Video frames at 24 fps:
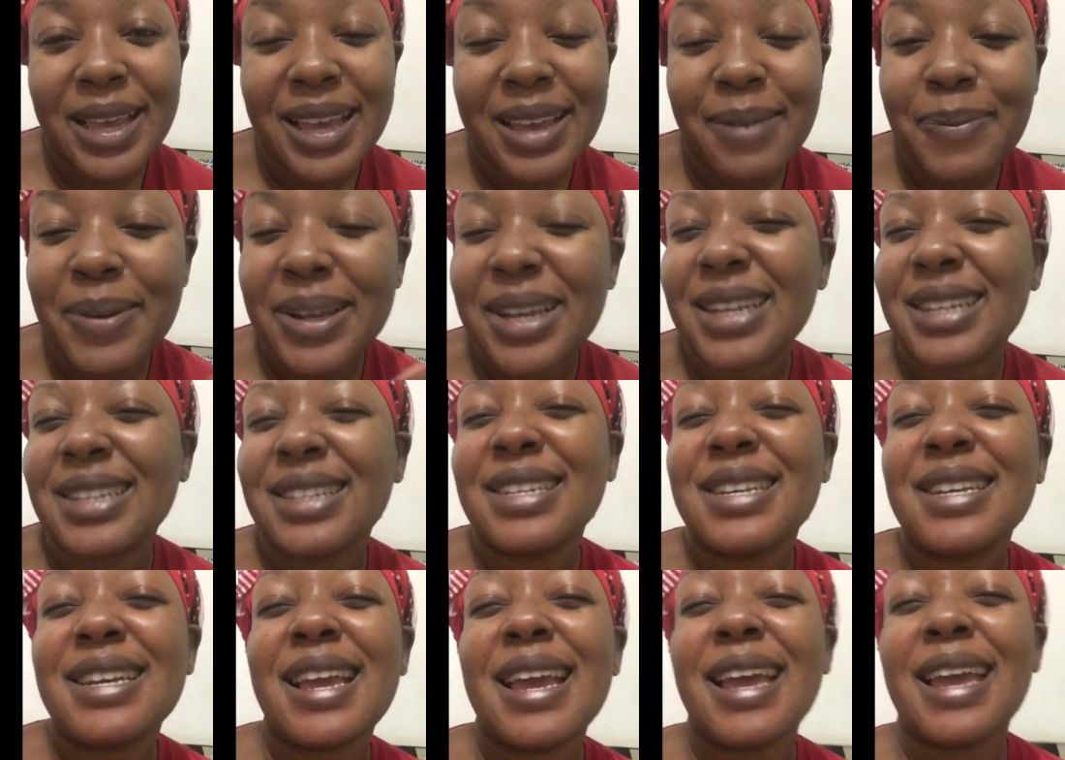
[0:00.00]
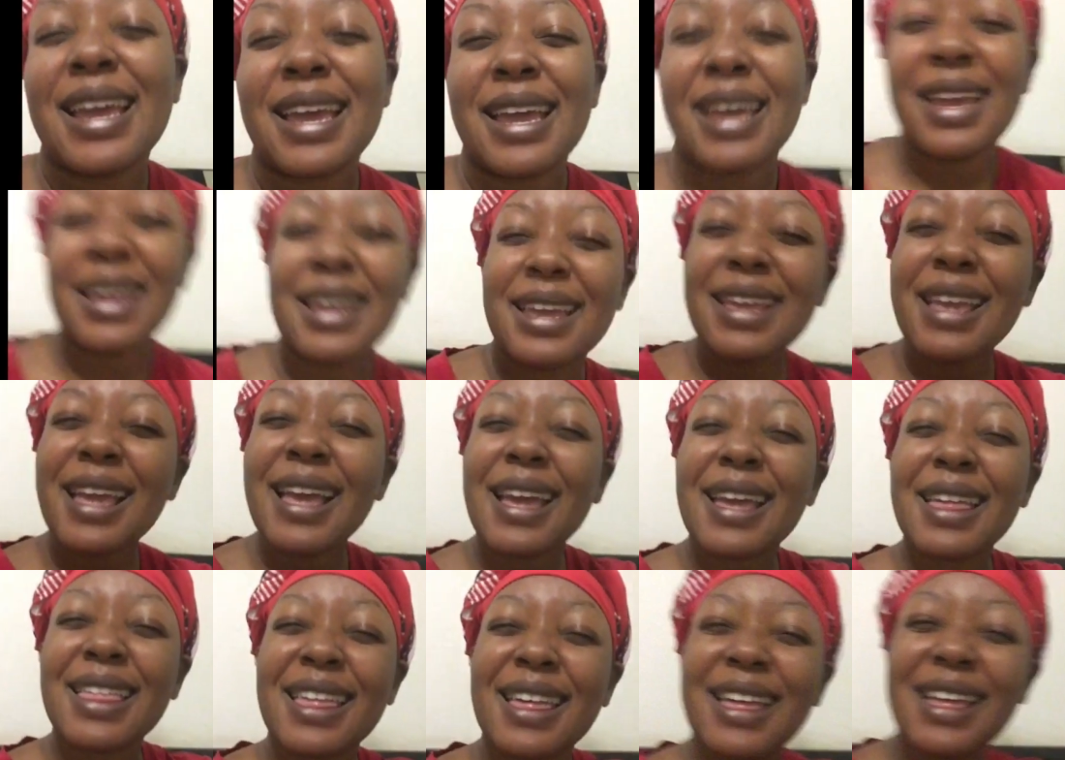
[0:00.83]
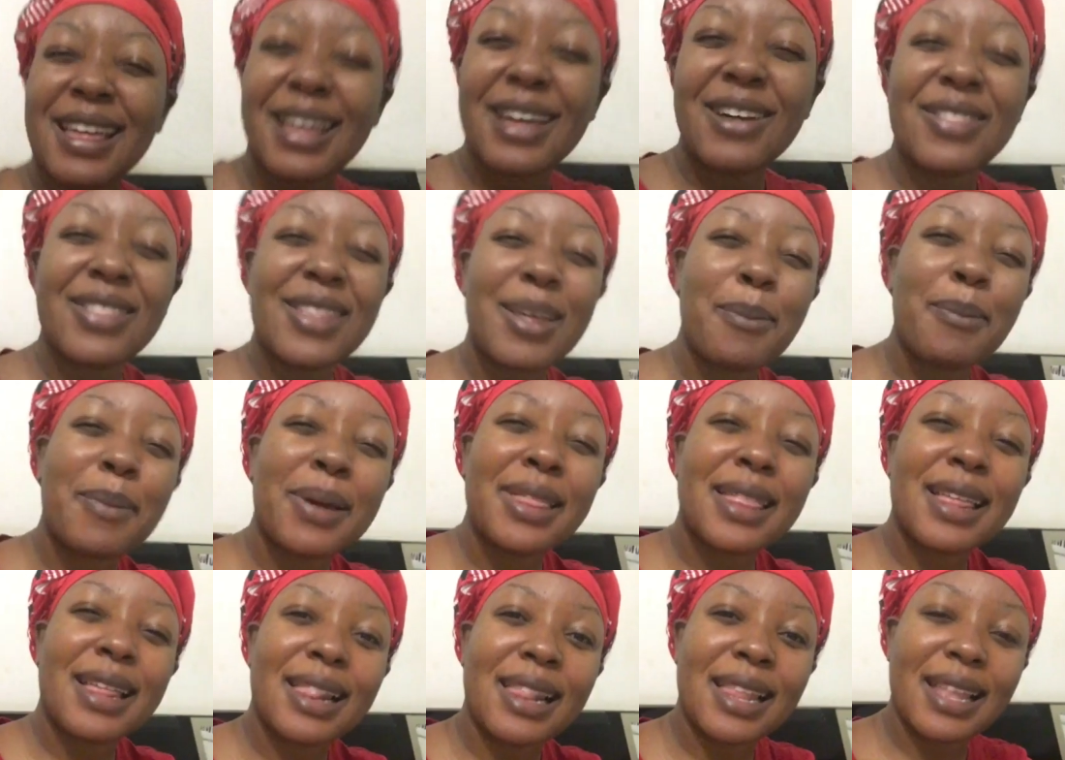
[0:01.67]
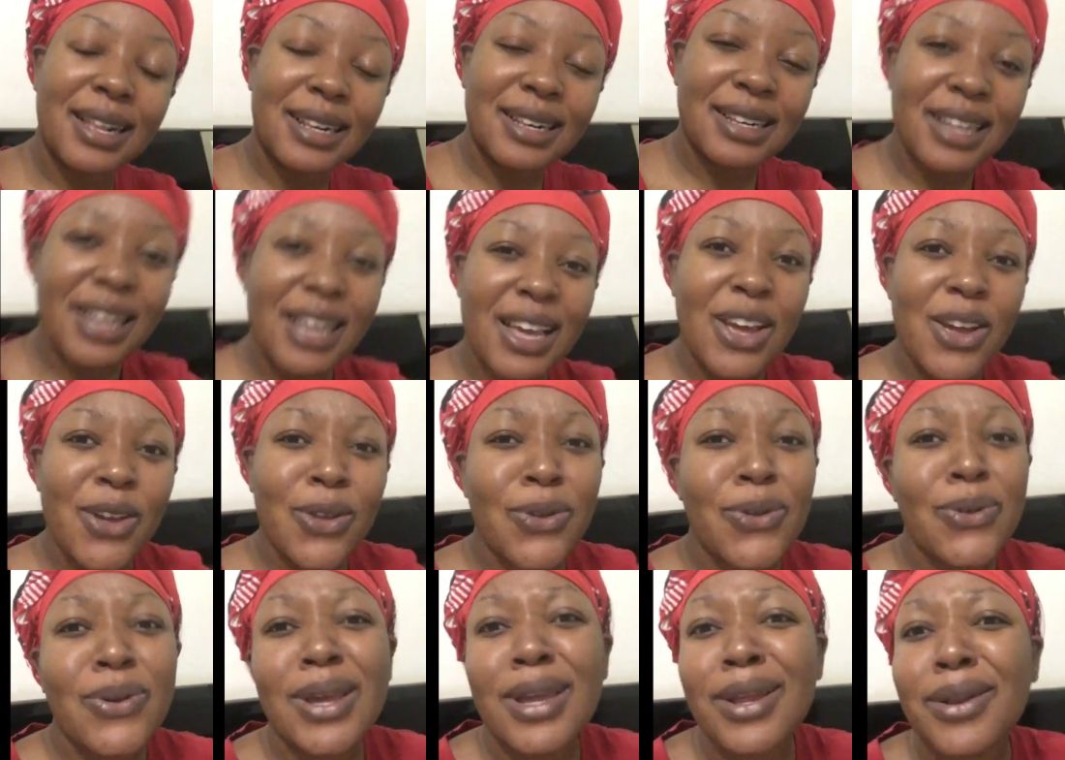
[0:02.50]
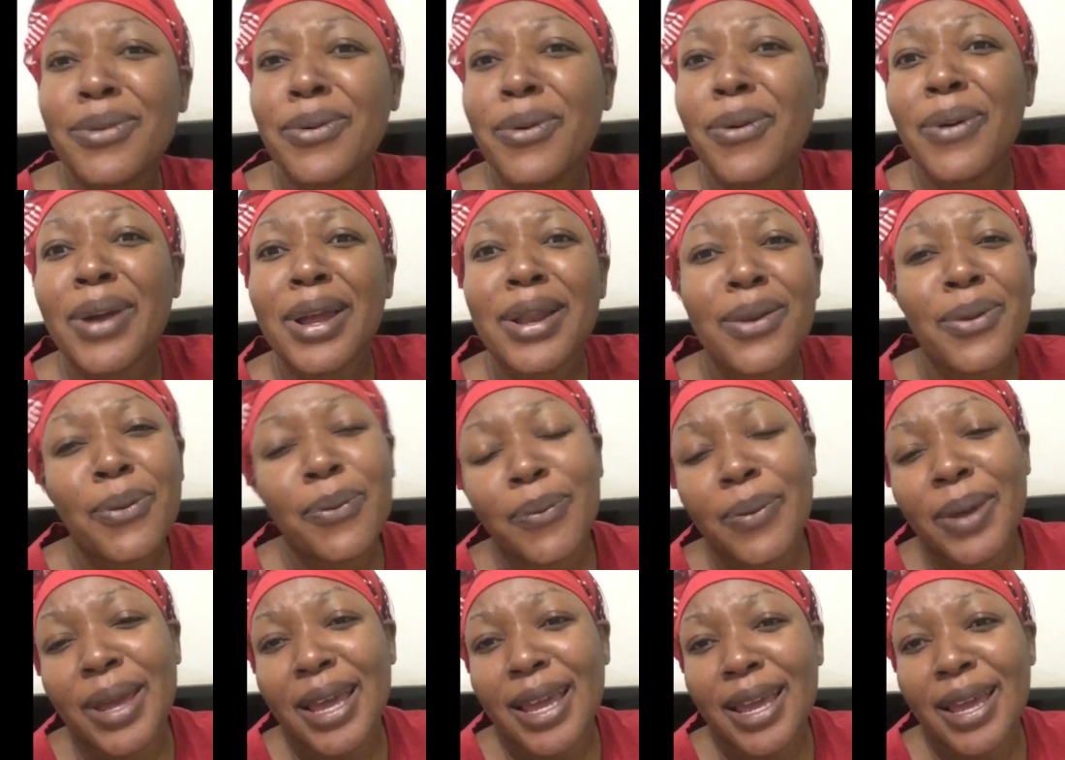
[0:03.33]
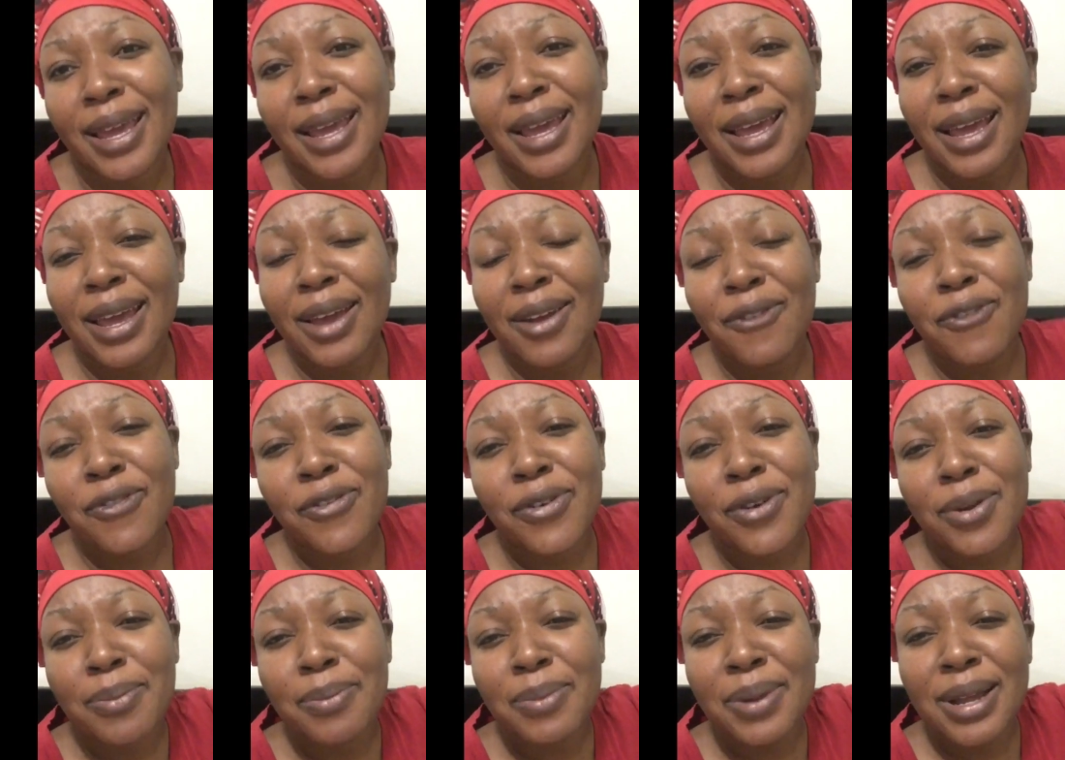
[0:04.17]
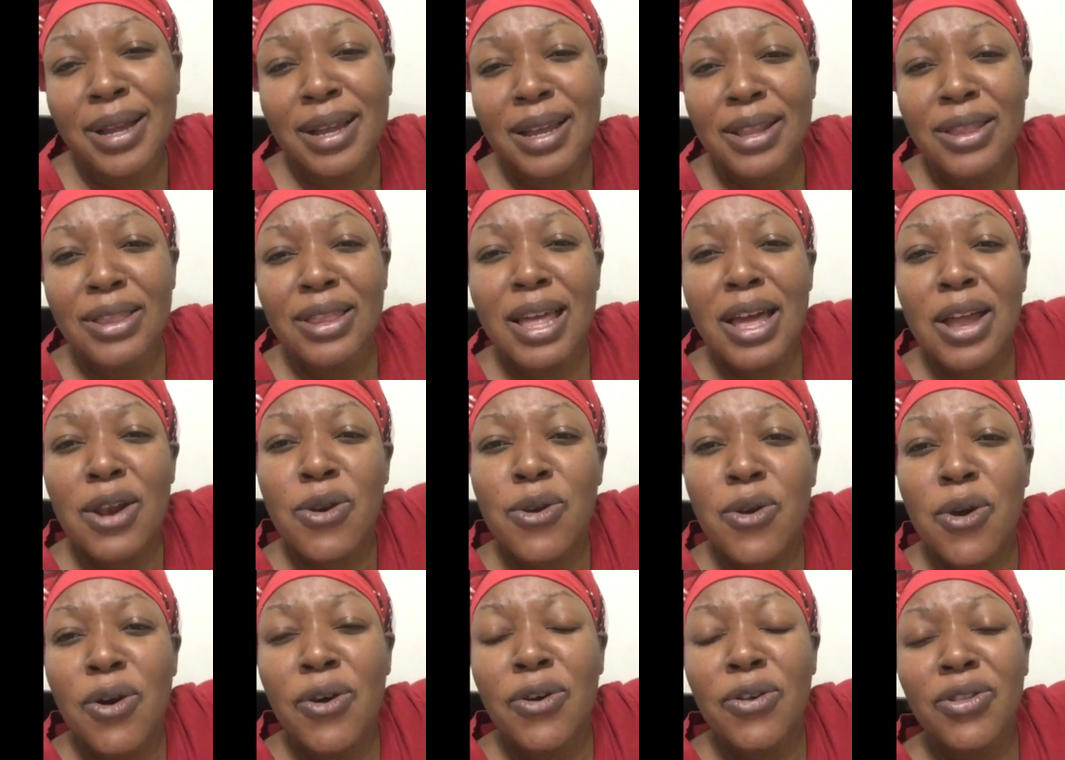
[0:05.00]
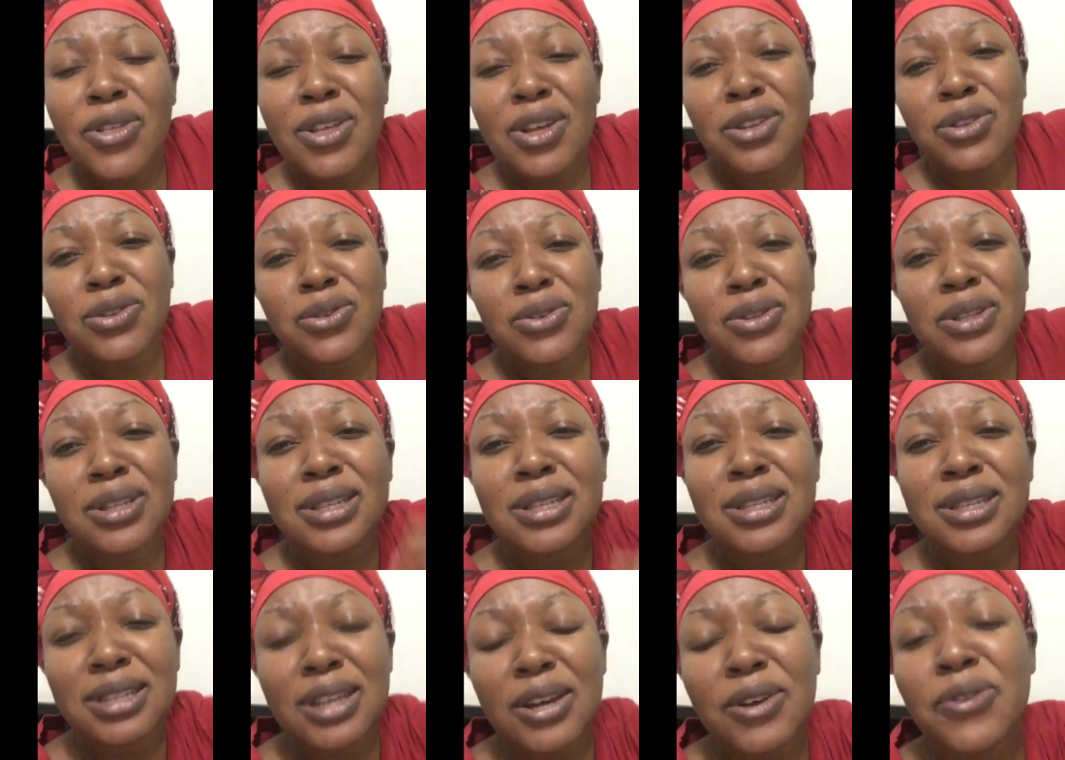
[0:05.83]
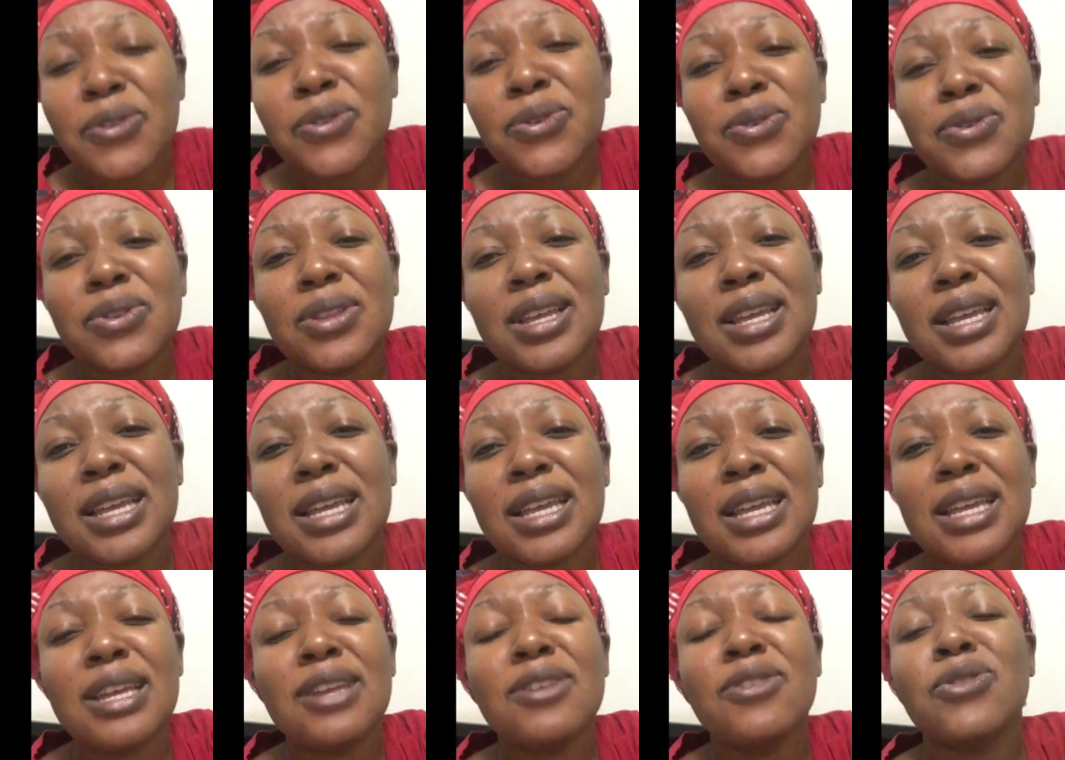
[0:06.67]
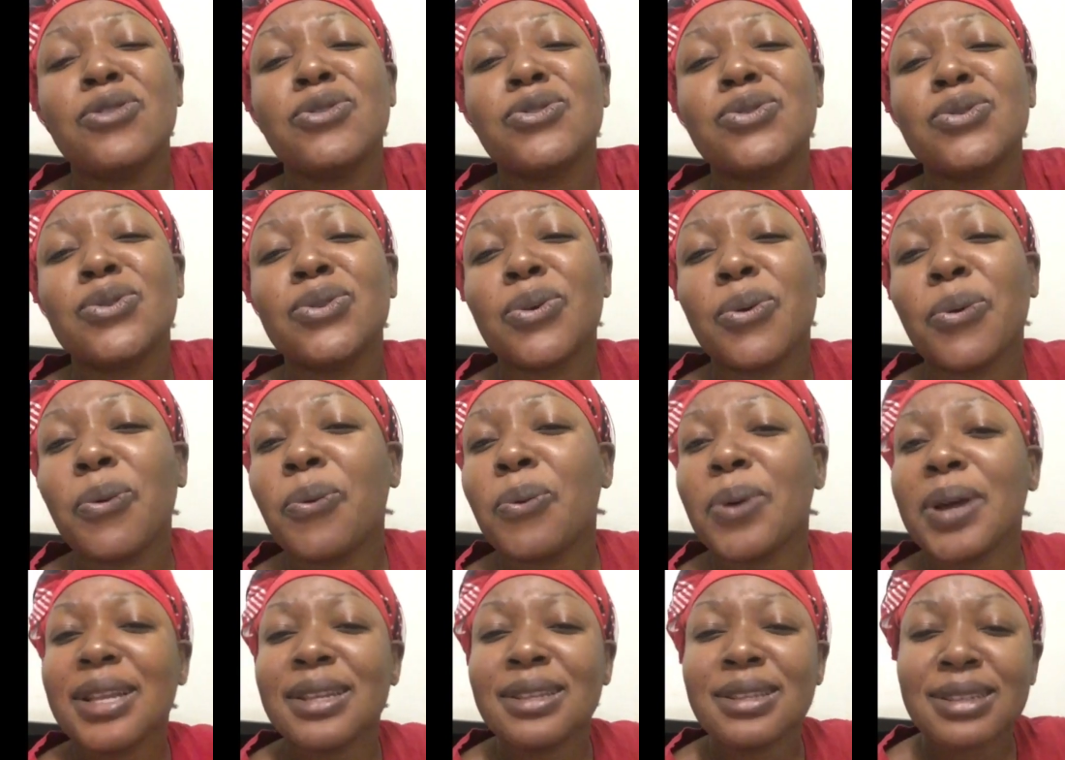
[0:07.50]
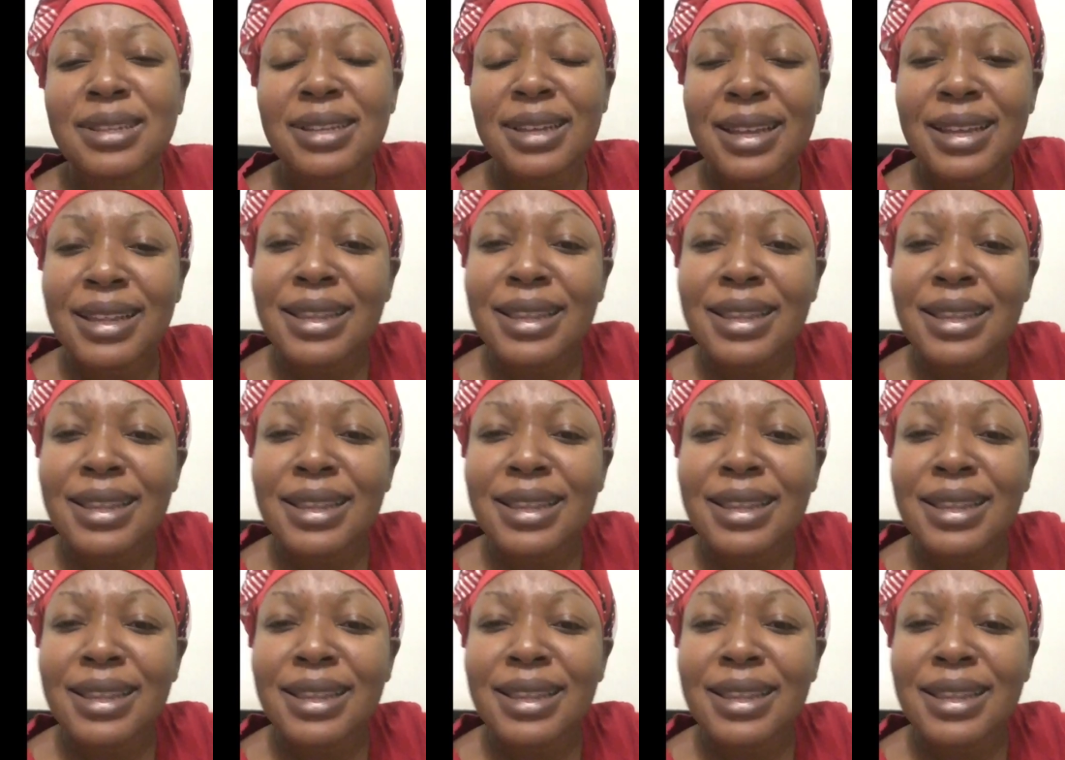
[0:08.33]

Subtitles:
But here on the motherland, you can go anywhere from the north to the south to the east to the west.